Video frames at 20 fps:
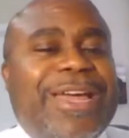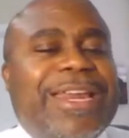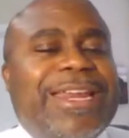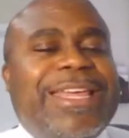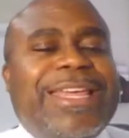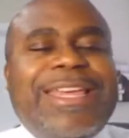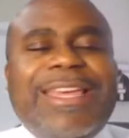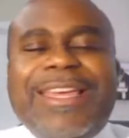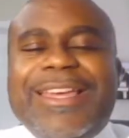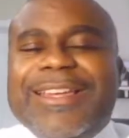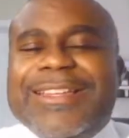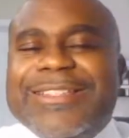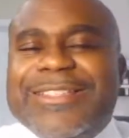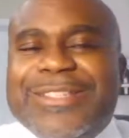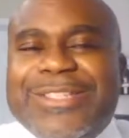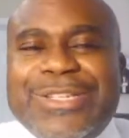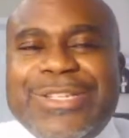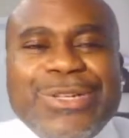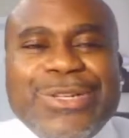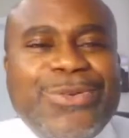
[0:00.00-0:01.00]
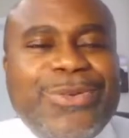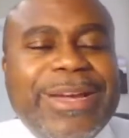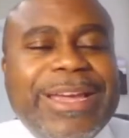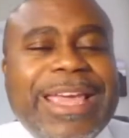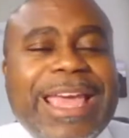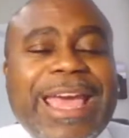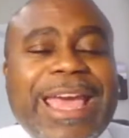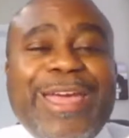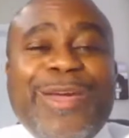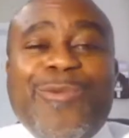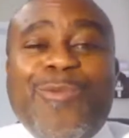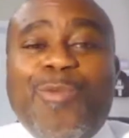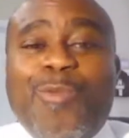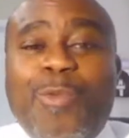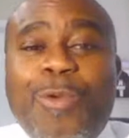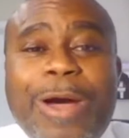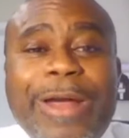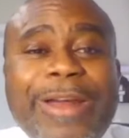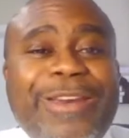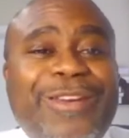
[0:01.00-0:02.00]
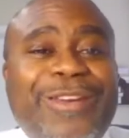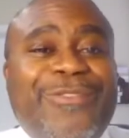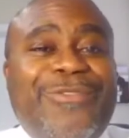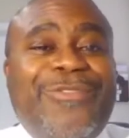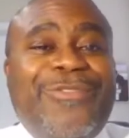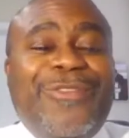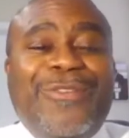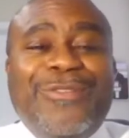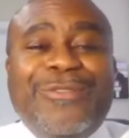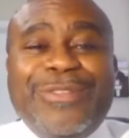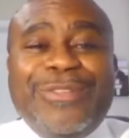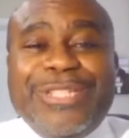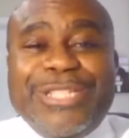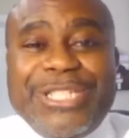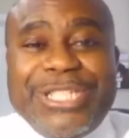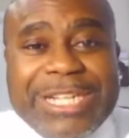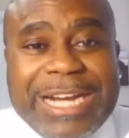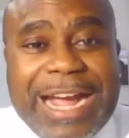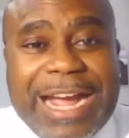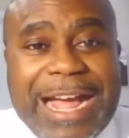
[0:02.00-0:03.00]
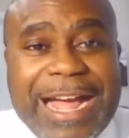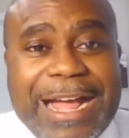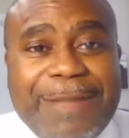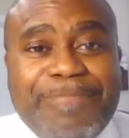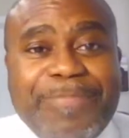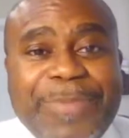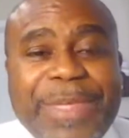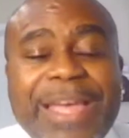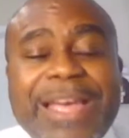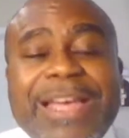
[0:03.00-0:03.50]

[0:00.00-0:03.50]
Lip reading: and he is doing a wonderful job.